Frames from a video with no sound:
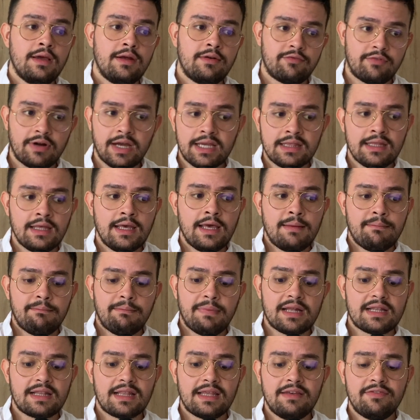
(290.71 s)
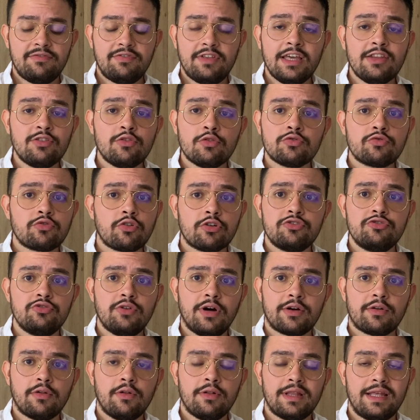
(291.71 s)
right? But if they don't trust you
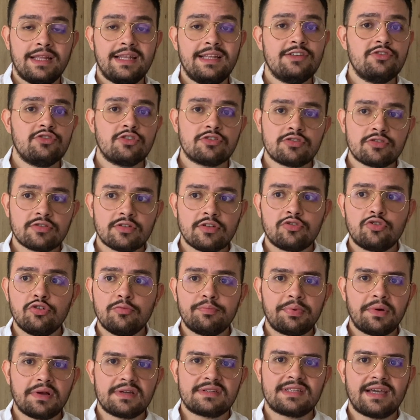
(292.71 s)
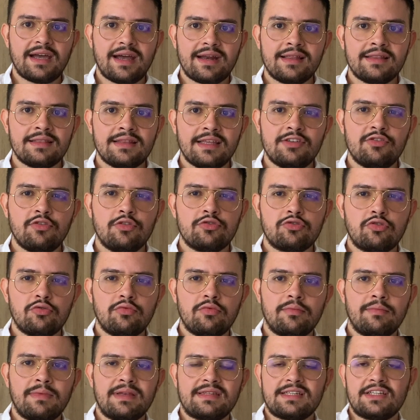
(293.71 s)
at all and he's just super excited, it's going to
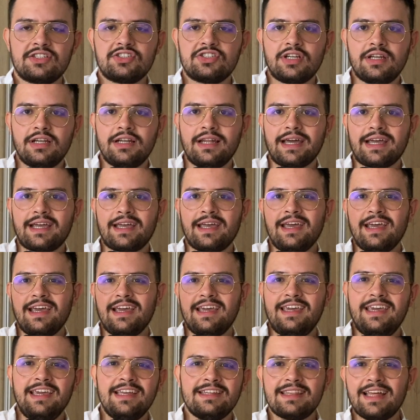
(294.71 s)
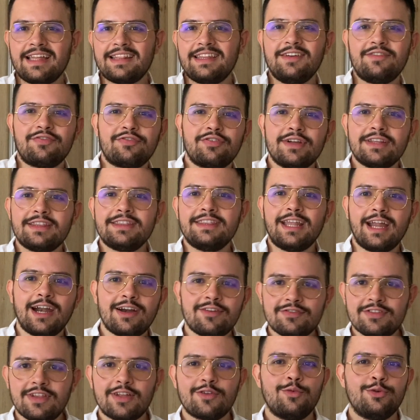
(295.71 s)
essentially like hit a different
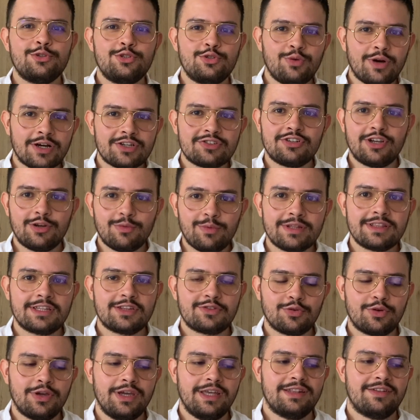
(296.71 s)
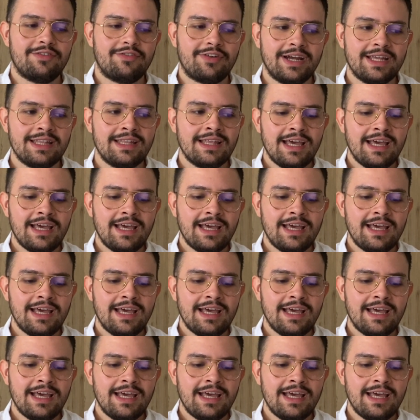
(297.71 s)
nerve than what you actually wanted to hit, right?